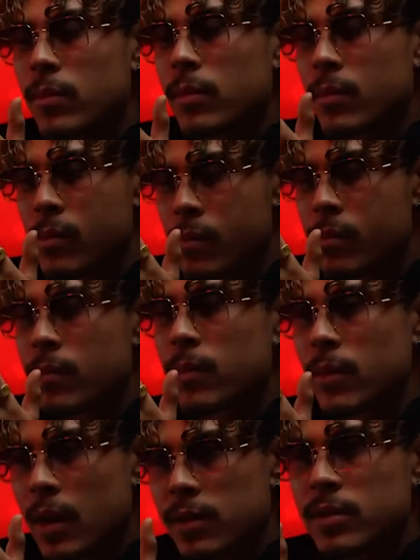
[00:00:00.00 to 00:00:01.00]
How did you
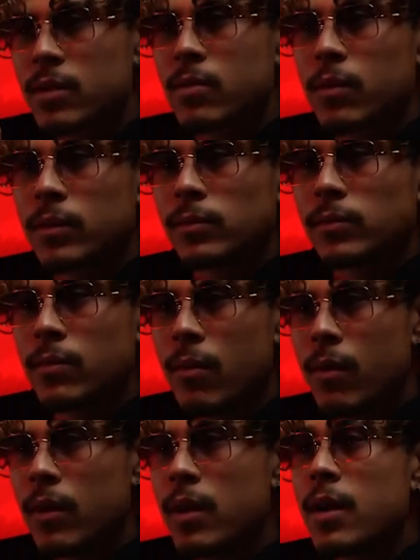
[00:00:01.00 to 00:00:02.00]
market your music?
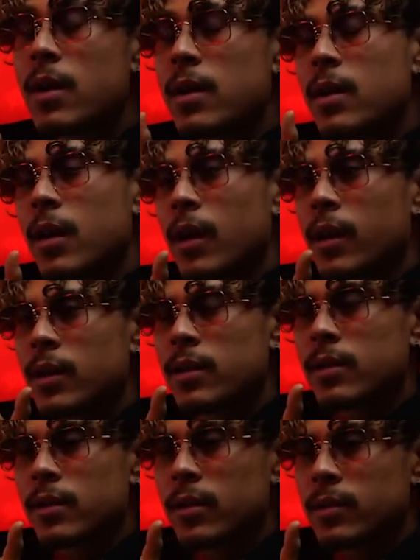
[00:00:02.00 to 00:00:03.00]
Like, how
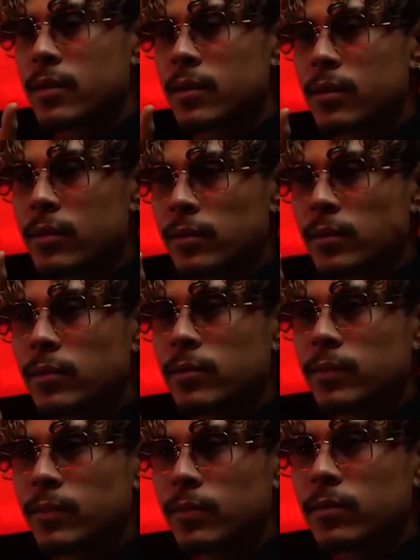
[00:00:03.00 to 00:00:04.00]
did you learn
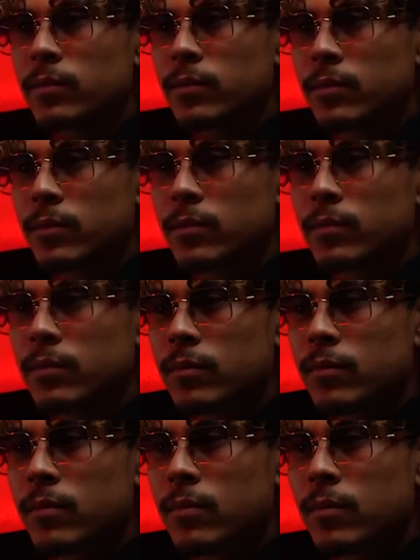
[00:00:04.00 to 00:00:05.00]
from
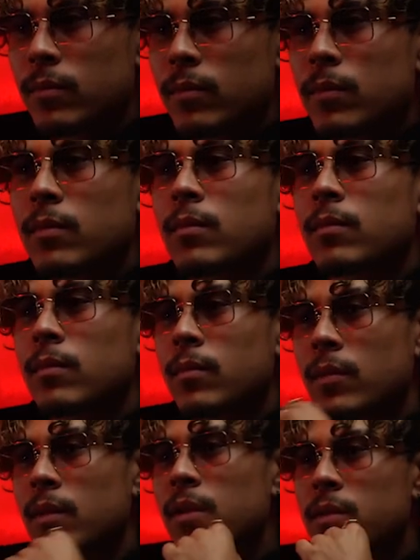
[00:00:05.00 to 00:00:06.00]
zero to now?
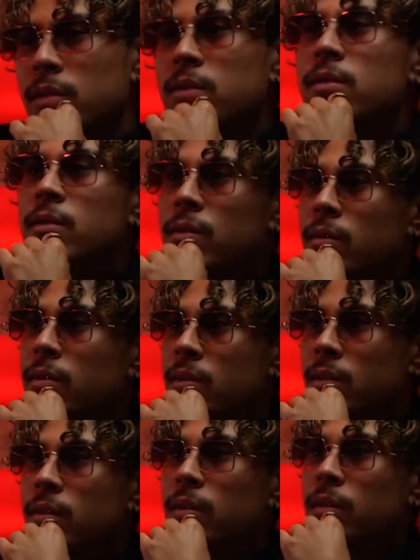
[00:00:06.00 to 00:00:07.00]
How did you gain those
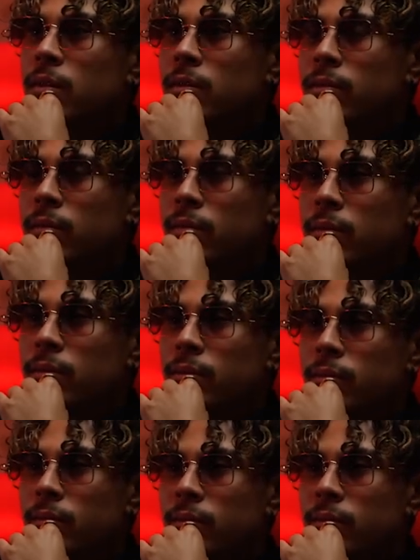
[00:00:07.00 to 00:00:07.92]
streams and fans?